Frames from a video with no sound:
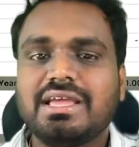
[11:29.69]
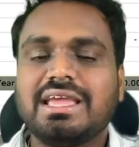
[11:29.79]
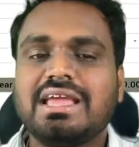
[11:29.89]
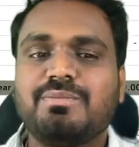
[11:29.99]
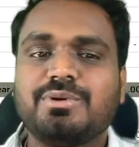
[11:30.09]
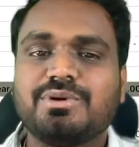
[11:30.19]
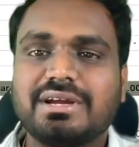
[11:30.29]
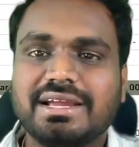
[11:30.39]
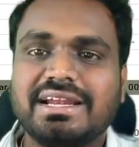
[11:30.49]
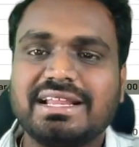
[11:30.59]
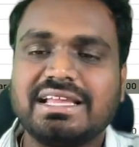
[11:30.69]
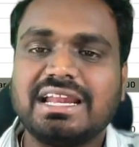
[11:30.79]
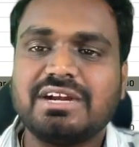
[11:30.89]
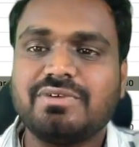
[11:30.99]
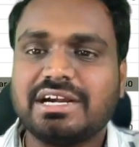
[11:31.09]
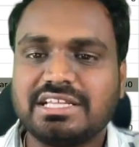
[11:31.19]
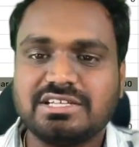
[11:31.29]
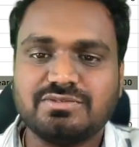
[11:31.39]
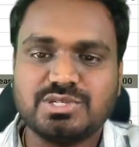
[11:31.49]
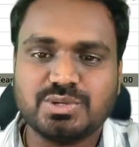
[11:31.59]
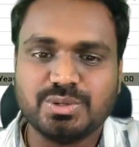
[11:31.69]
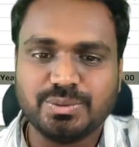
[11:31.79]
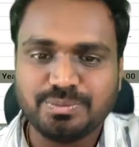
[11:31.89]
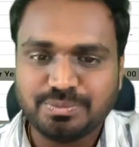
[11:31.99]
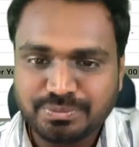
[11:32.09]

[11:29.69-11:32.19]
help you get a real advantage of Zoho.